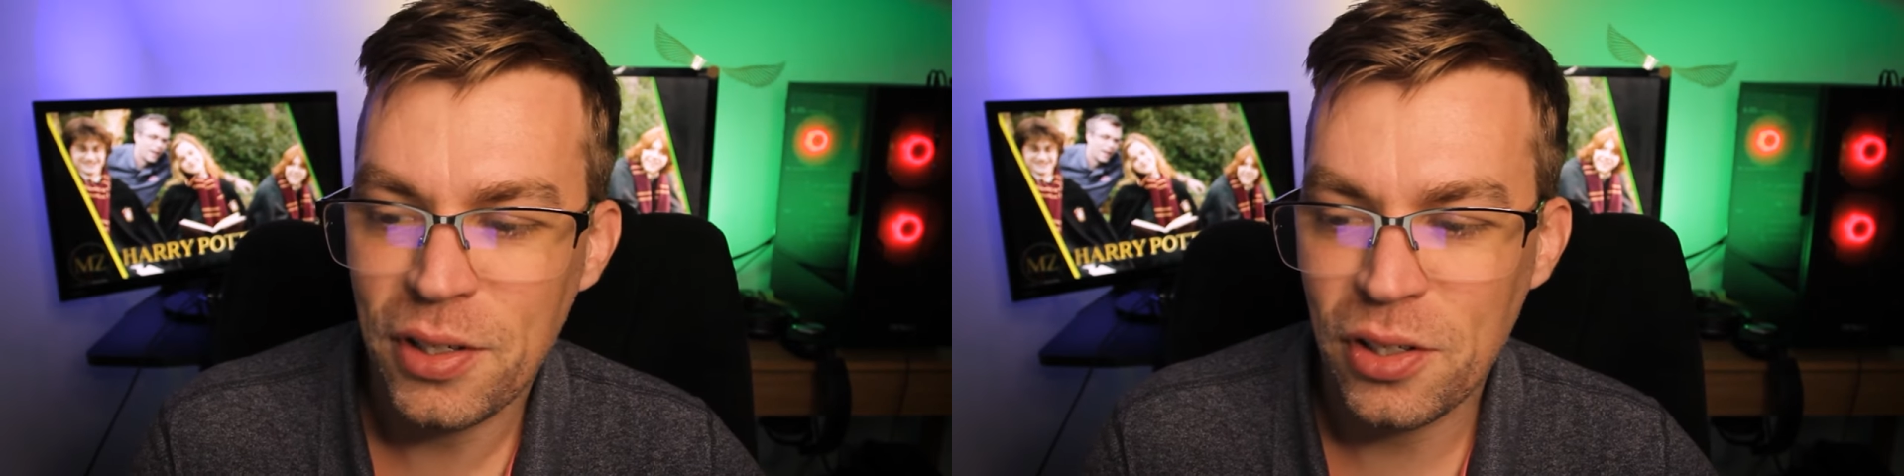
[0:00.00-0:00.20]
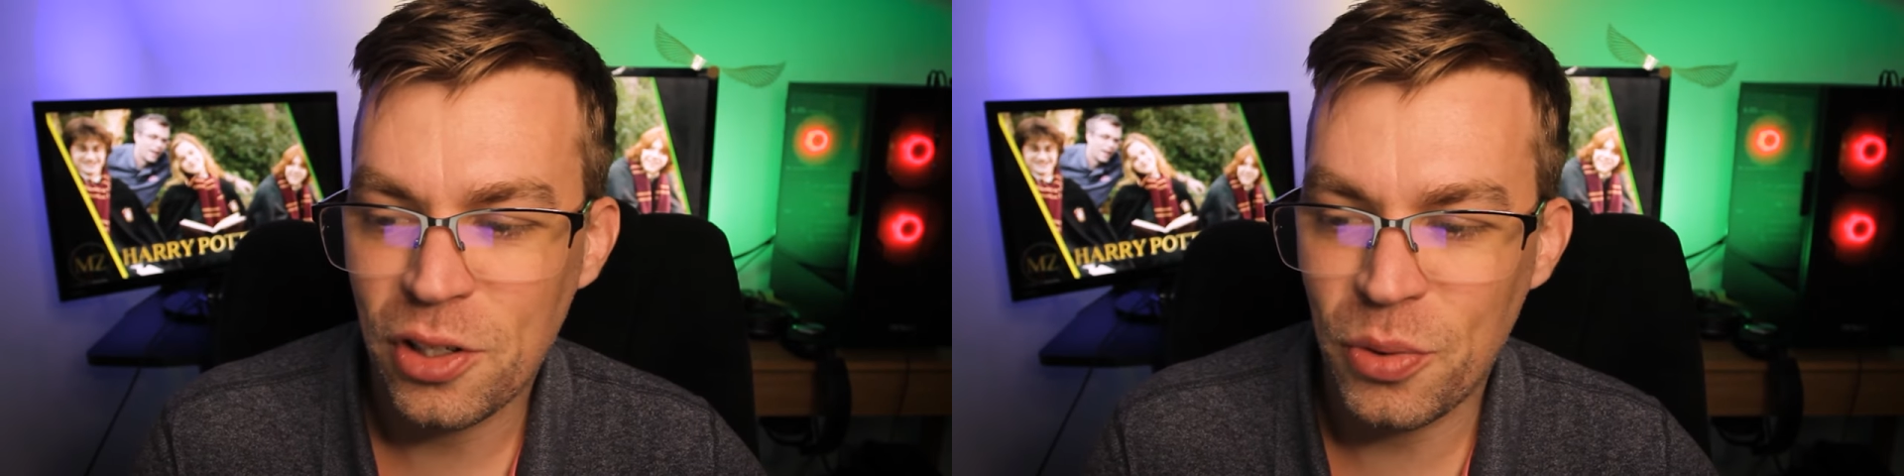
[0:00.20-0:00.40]

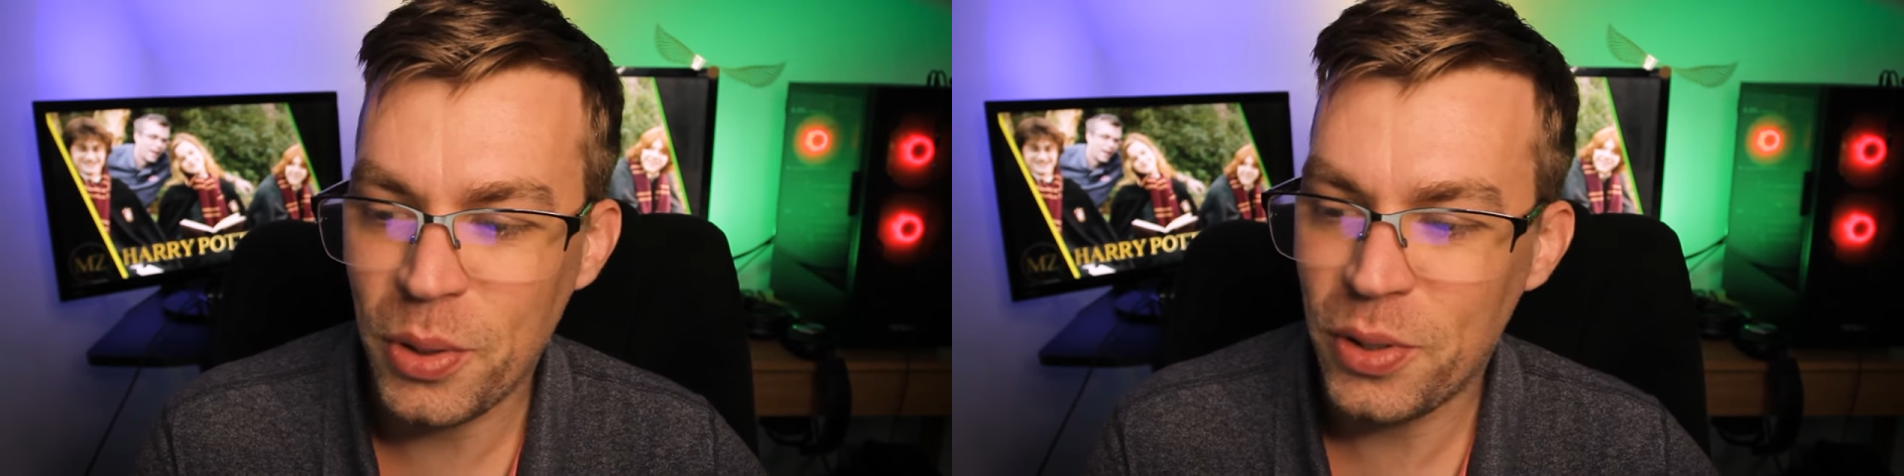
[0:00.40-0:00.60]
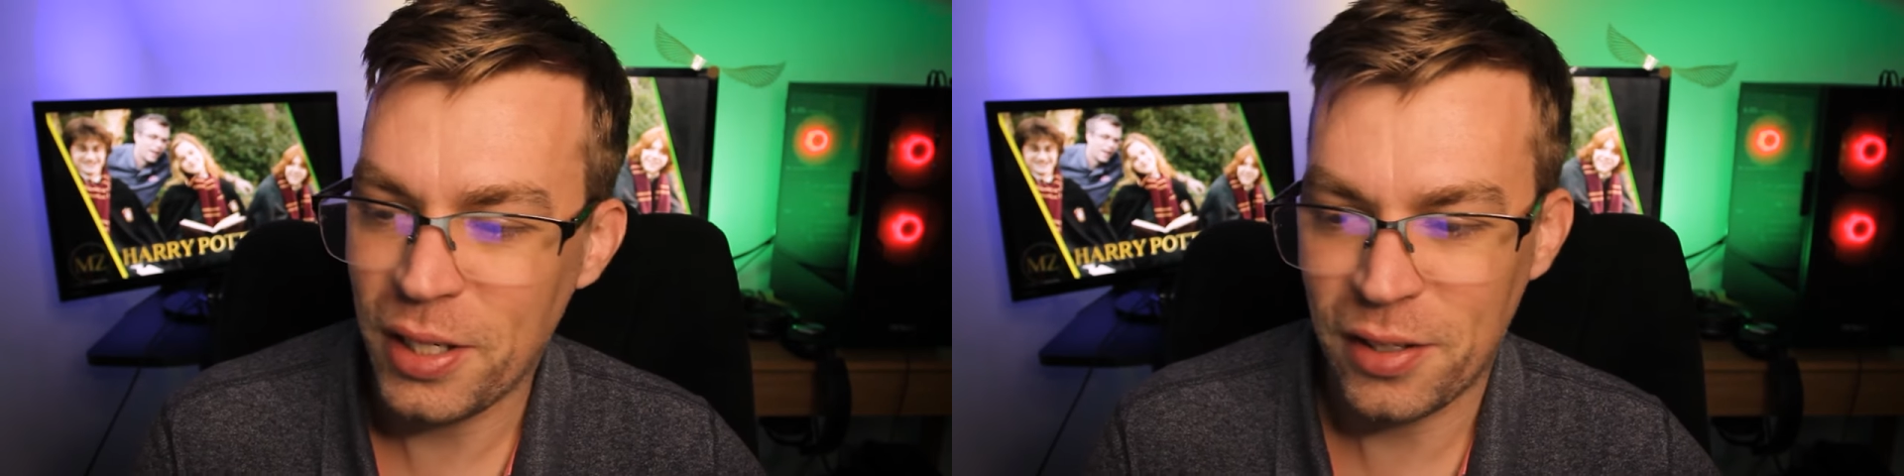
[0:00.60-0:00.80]
just
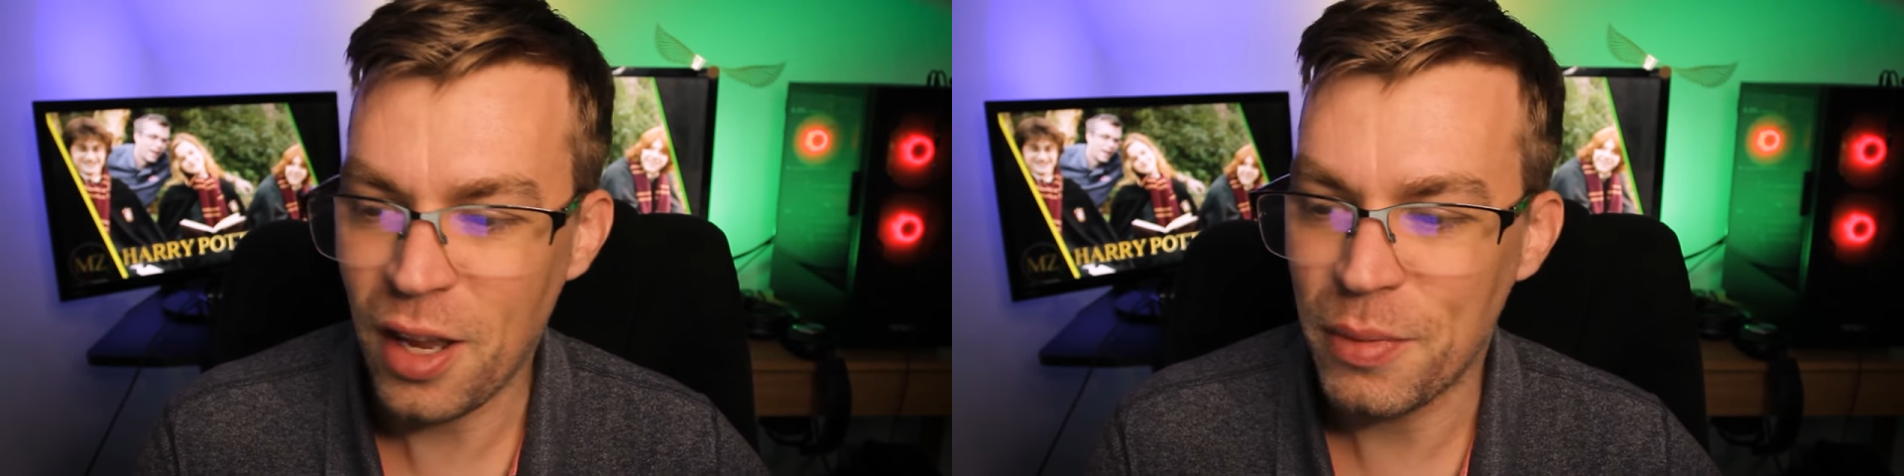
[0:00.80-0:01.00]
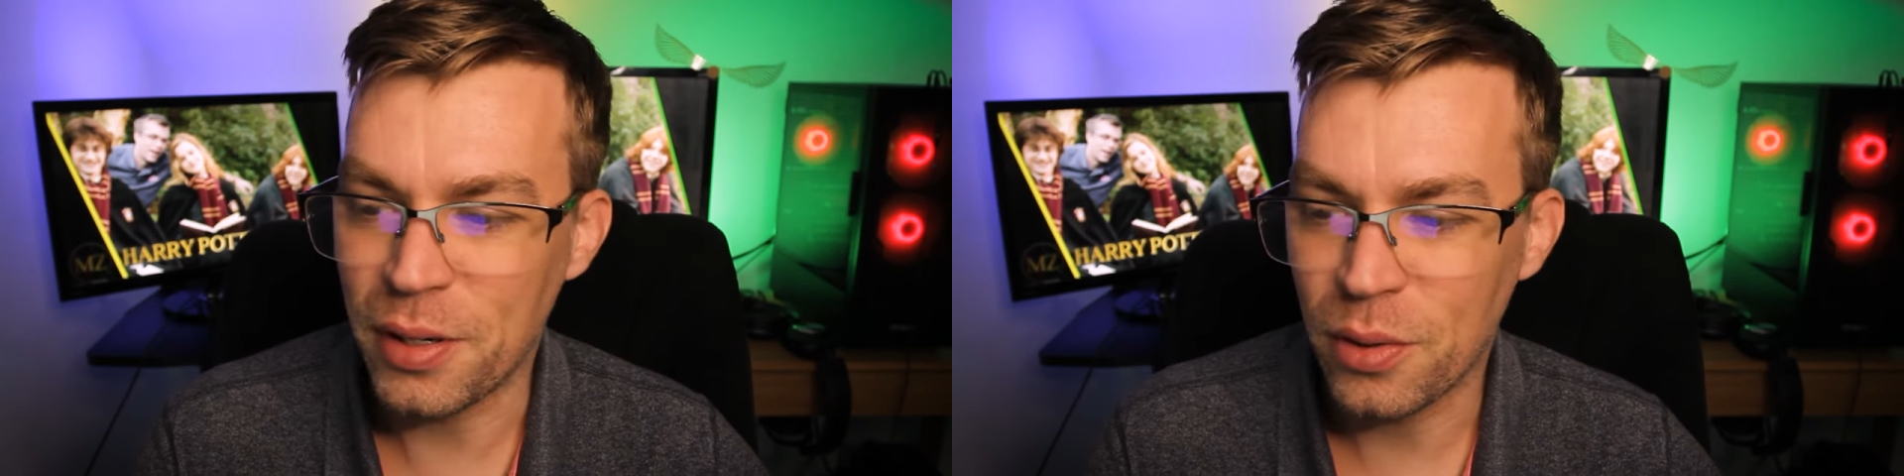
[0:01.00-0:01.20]
squeals in
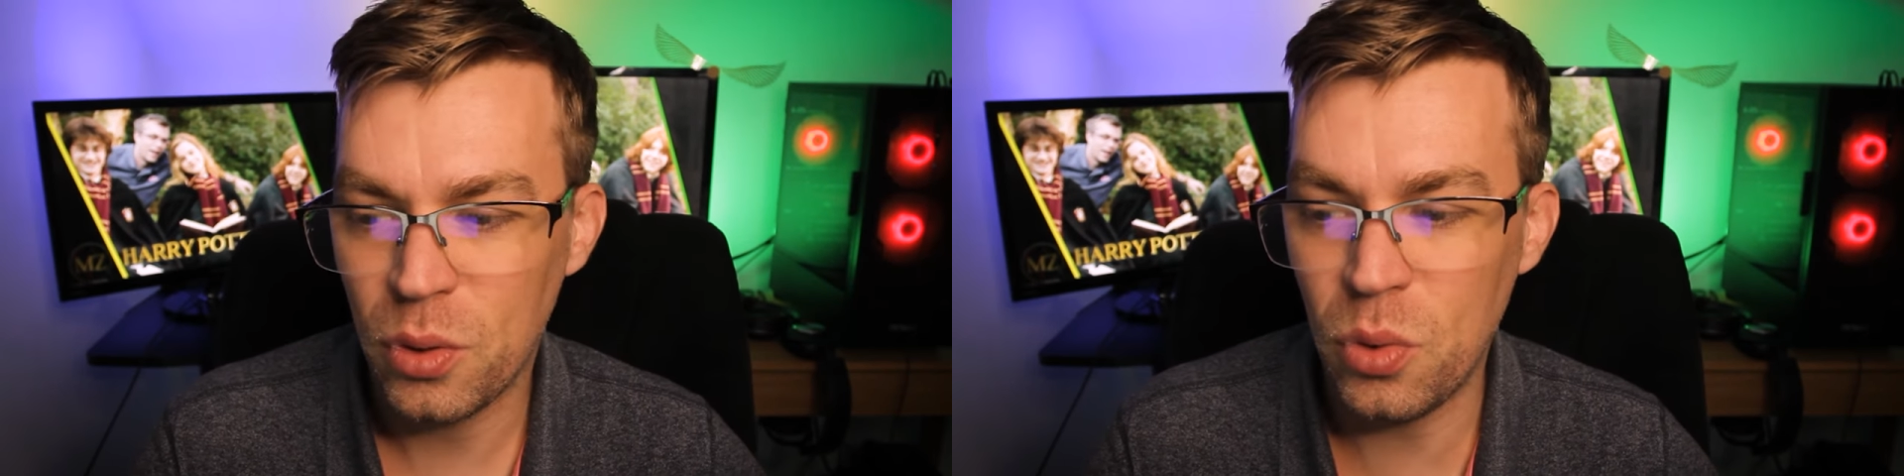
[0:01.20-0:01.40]
excitement.